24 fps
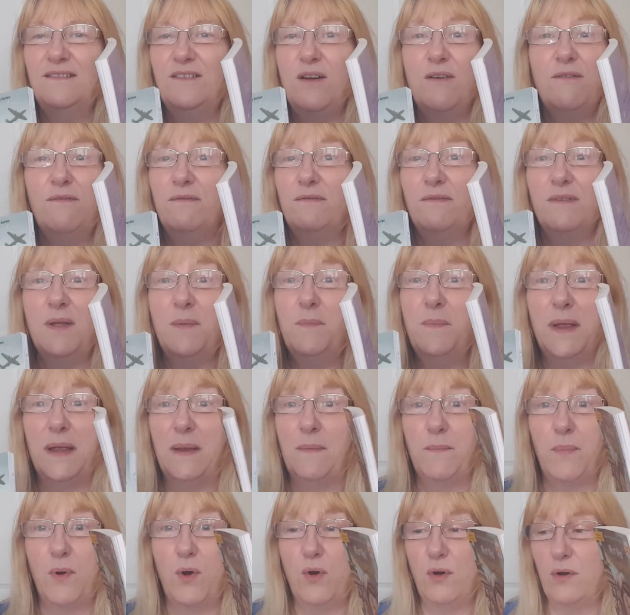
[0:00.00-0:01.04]
not a
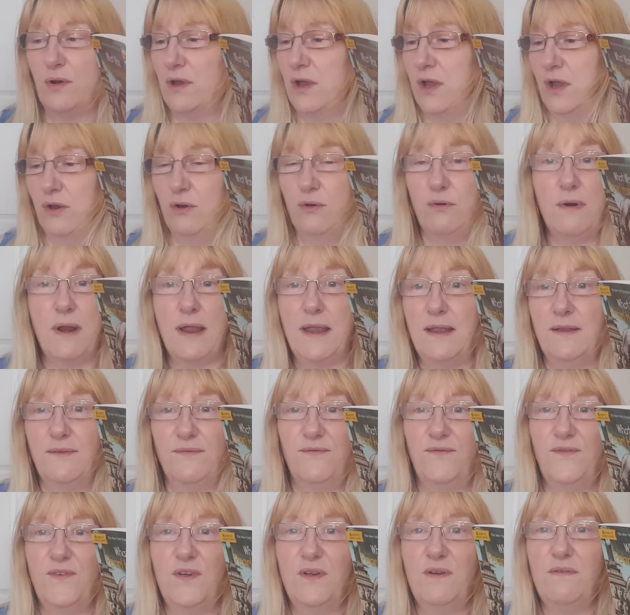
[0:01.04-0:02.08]
big book, great
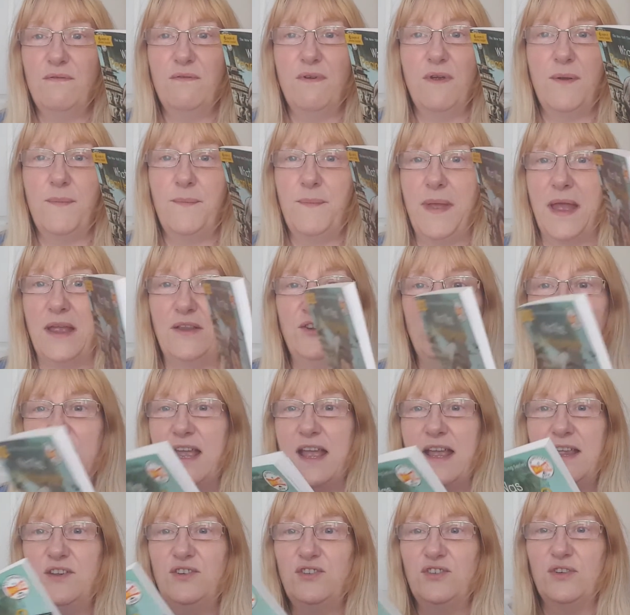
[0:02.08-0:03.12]
for um,
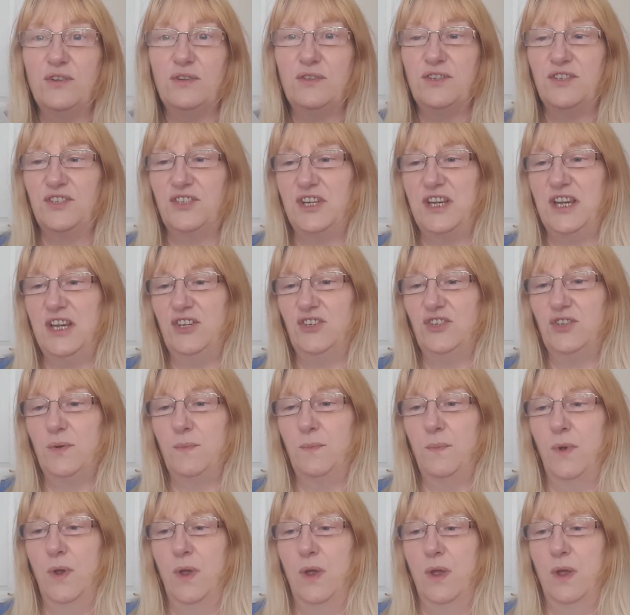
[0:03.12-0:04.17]
educational to teach
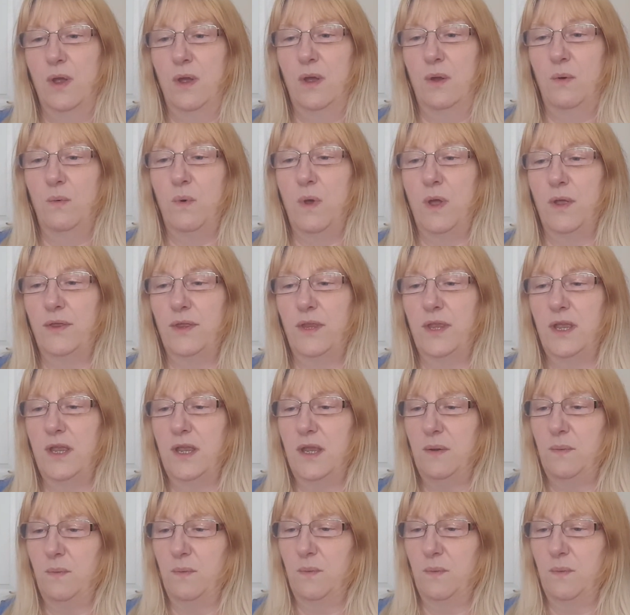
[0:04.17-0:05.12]
them what they